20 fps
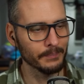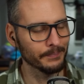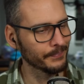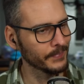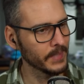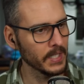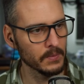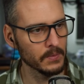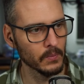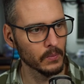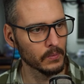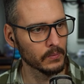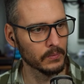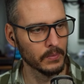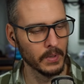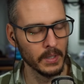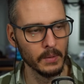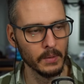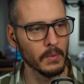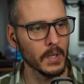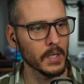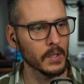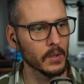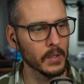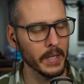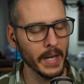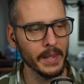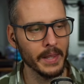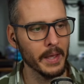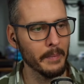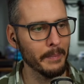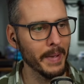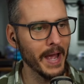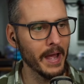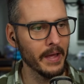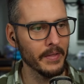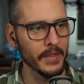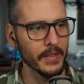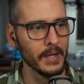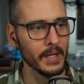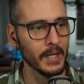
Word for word: didn't really want to go down that path.